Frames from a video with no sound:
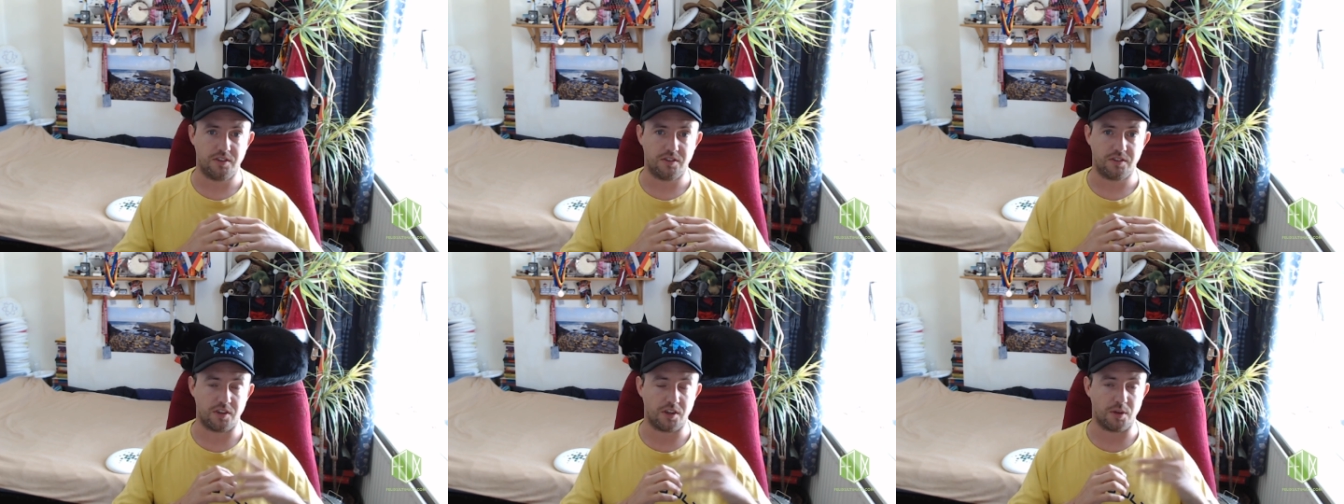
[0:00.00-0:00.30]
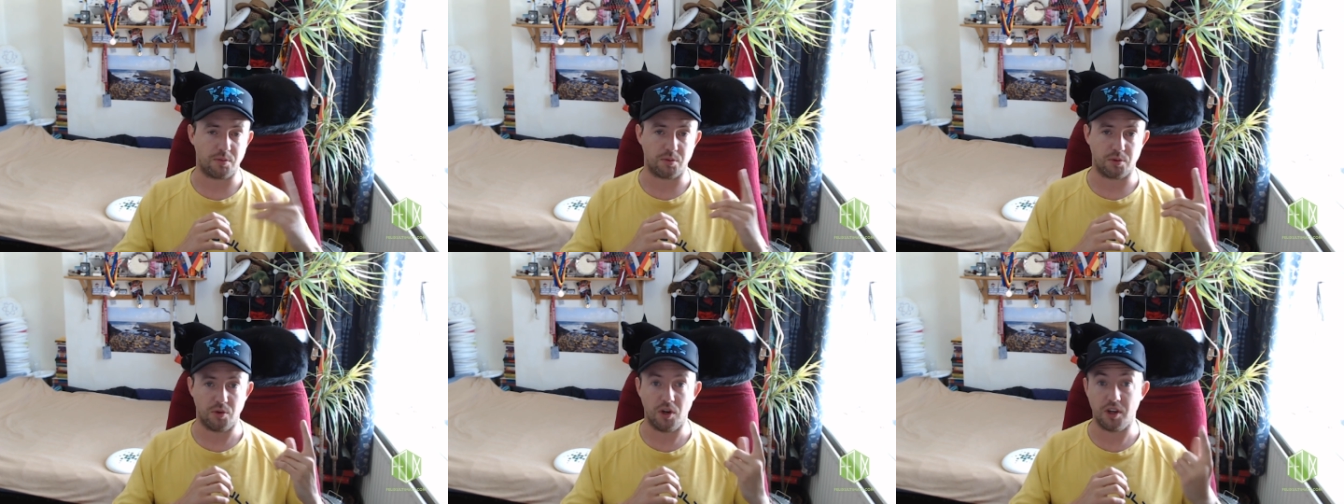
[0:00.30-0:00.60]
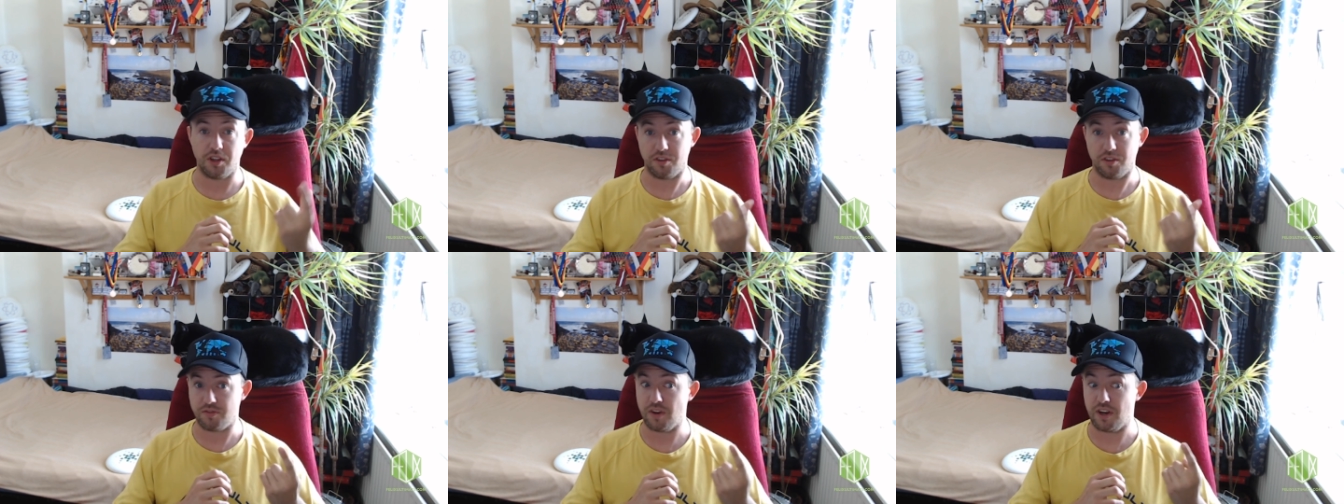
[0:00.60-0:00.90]
So number
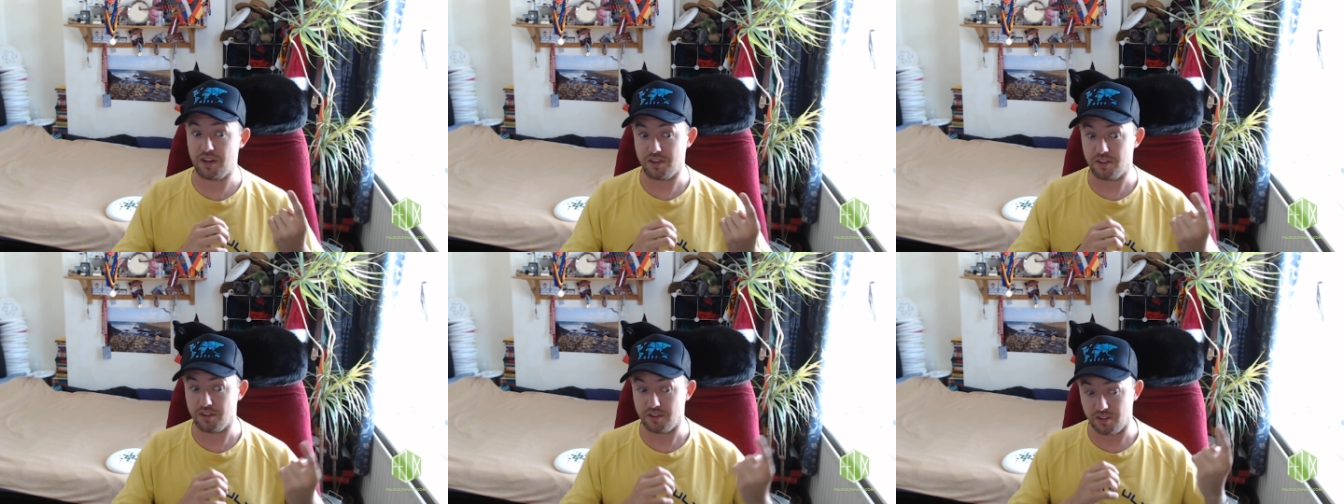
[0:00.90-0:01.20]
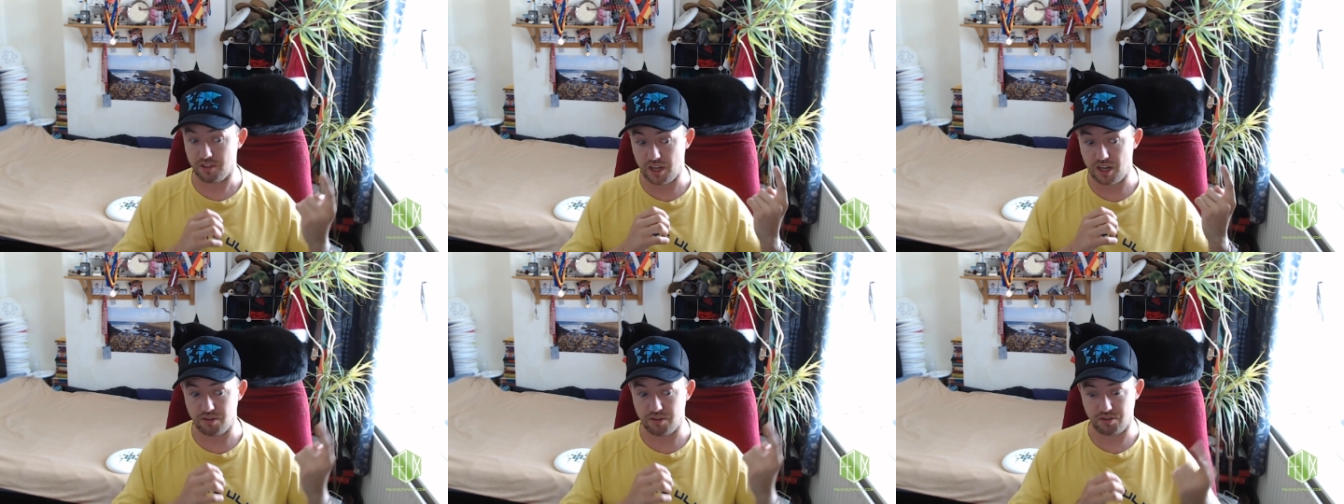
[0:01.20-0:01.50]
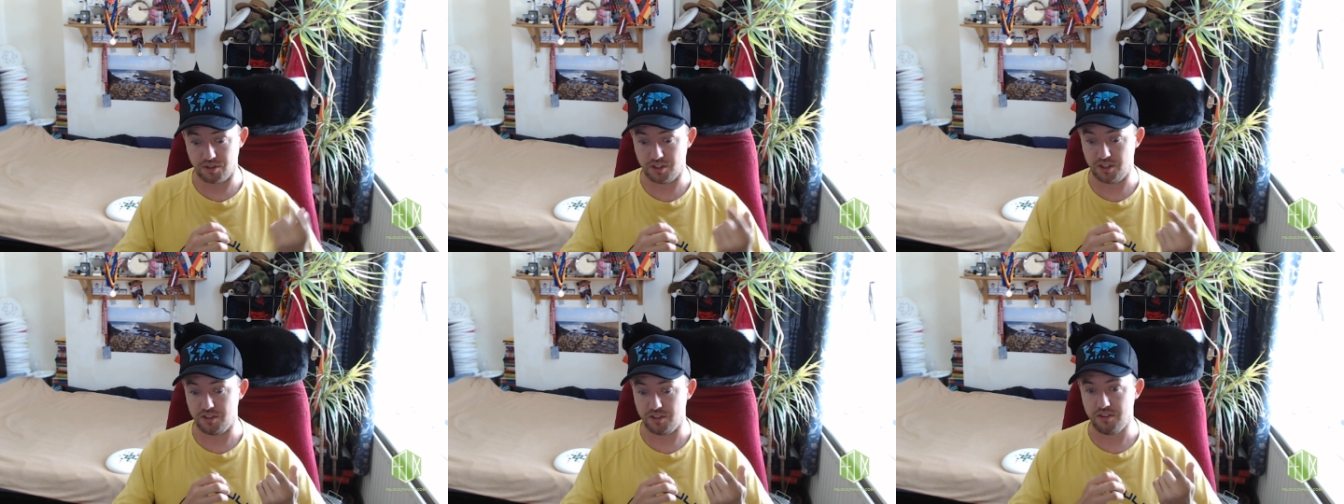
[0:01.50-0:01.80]
one, the fact that
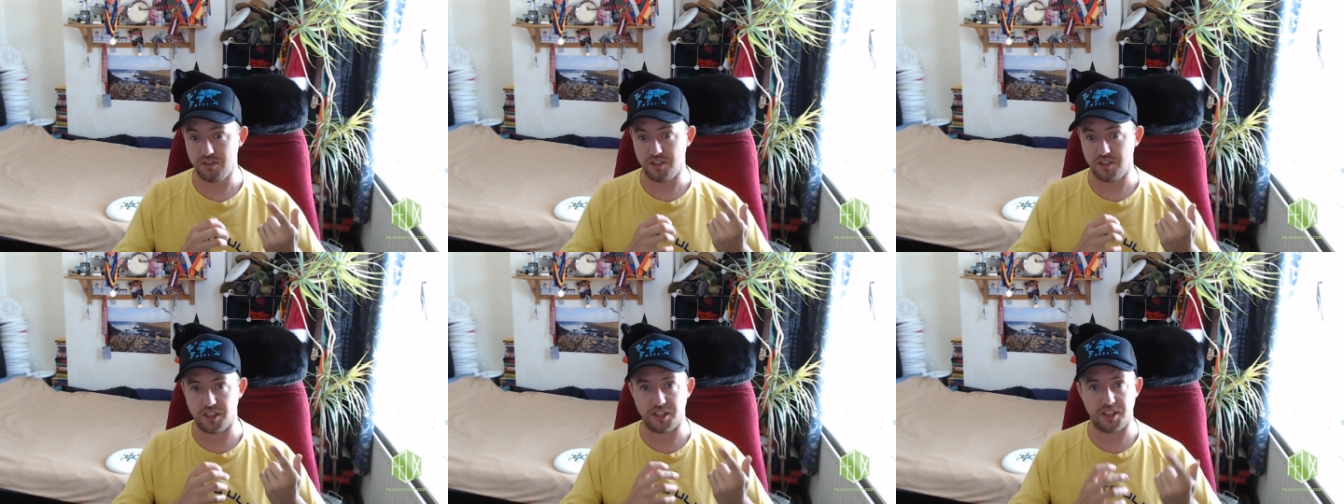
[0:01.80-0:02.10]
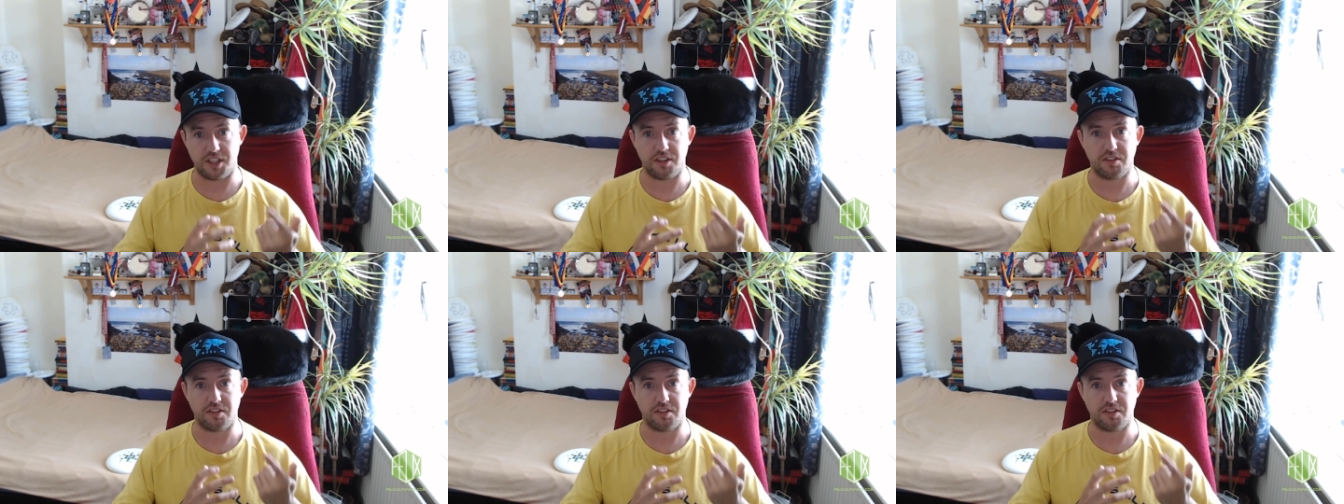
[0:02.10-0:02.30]
every elite